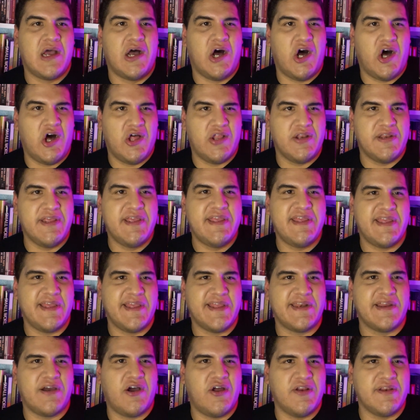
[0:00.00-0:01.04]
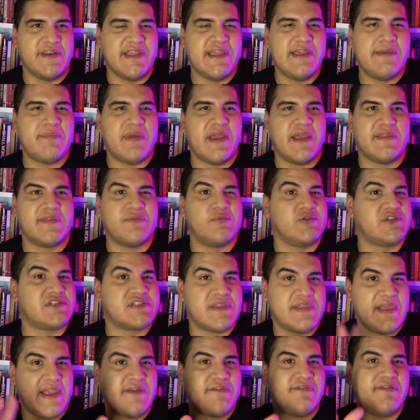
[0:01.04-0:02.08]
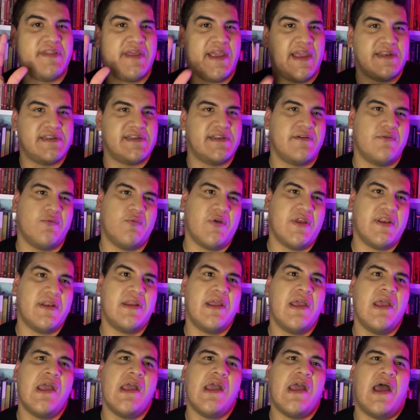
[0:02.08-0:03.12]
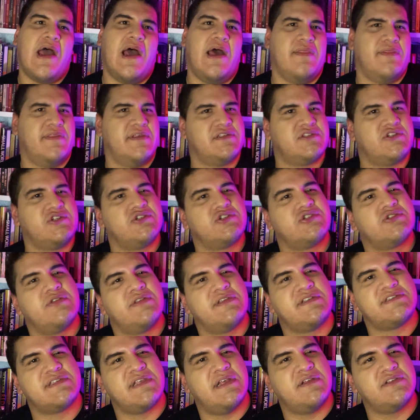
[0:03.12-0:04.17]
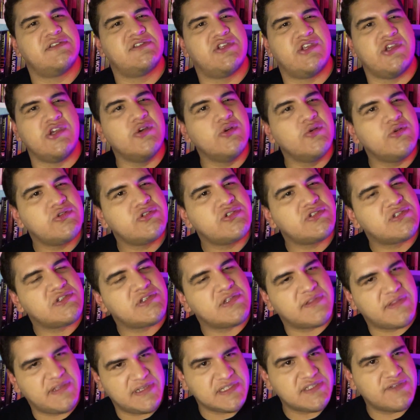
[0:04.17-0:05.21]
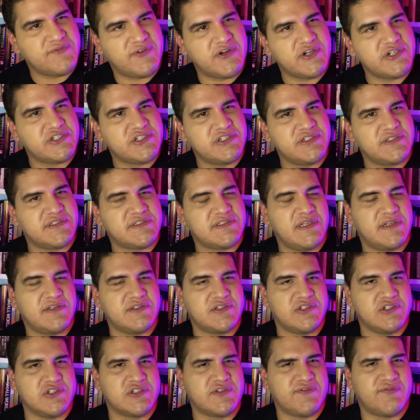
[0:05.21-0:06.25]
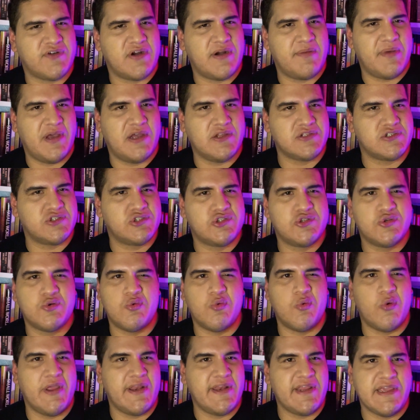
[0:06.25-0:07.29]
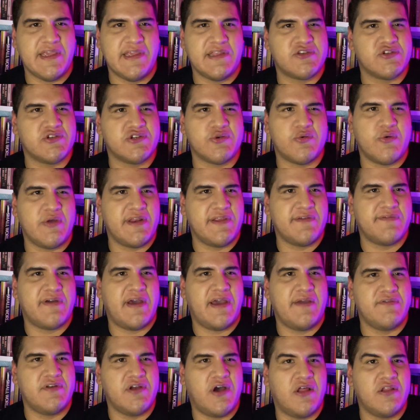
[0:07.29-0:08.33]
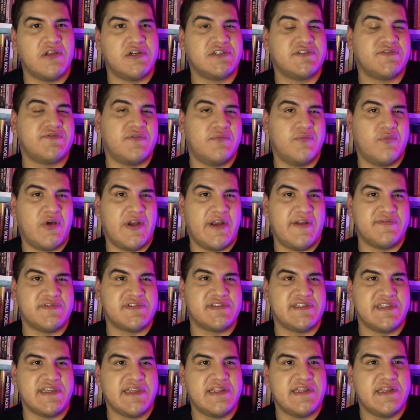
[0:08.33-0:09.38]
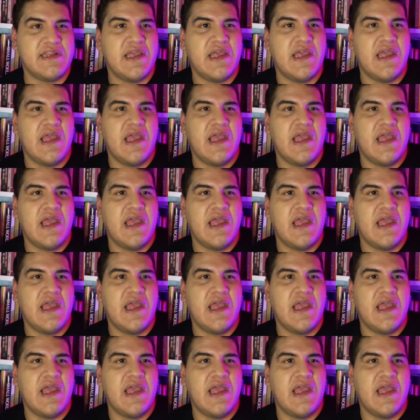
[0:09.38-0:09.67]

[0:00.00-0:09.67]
on it on eBay, which thankfully I didn't win. And this usually sells used. This version sells used for about $20 to $25 from what I've seen.